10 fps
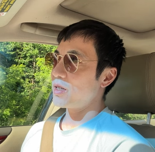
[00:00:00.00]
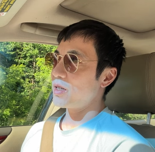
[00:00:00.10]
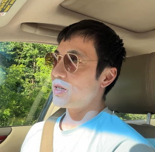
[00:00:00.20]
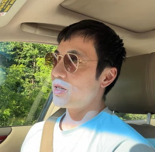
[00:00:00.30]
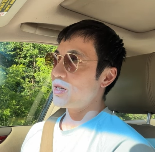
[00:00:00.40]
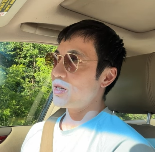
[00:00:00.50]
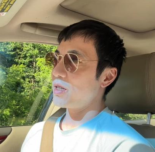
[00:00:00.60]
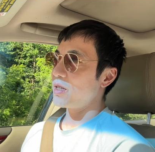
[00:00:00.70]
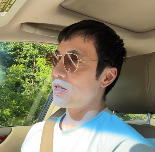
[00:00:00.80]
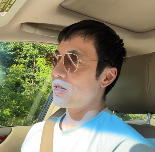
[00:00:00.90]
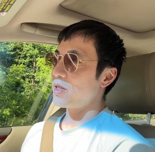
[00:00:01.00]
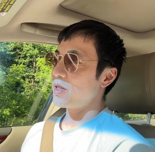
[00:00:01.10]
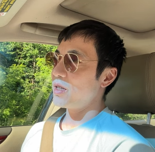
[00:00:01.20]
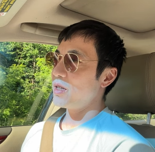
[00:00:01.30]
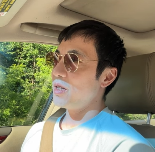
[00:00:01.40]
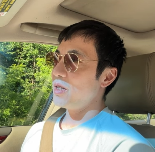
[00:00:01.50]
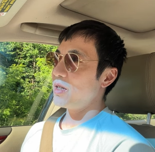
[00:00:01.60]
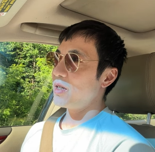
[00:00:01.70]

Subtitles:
(silence)